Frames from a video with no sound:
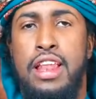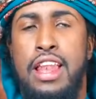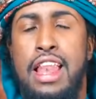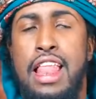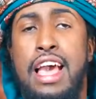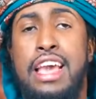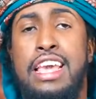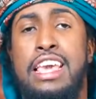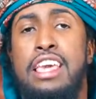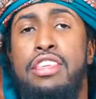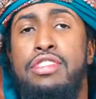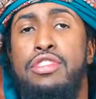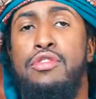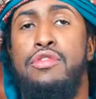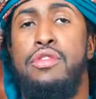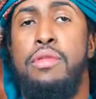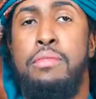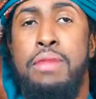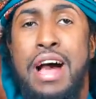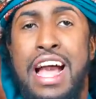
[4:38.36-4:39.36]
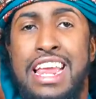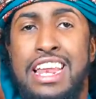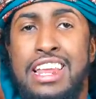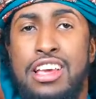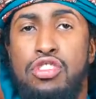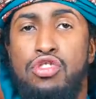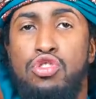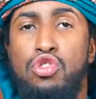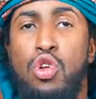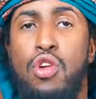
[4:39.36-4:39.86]
Lakin, the reminder
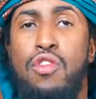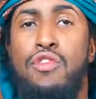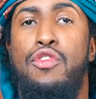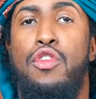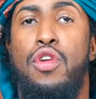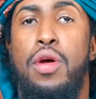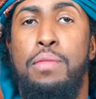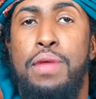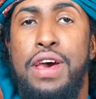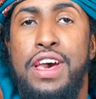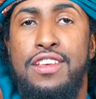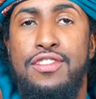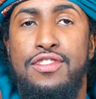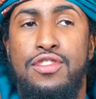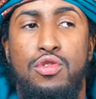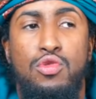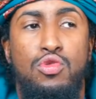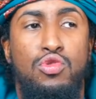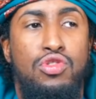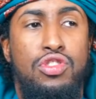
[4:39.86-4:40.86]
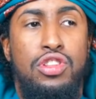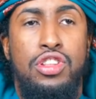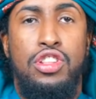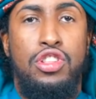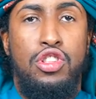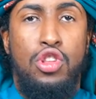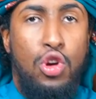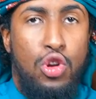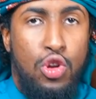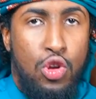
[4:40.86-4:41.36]
is not for a person who's
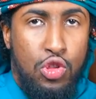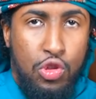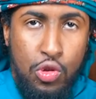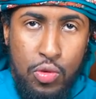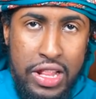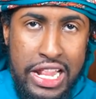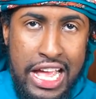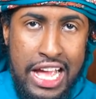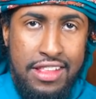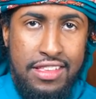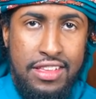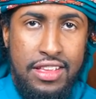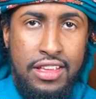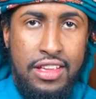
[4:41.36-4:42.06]
not doing that,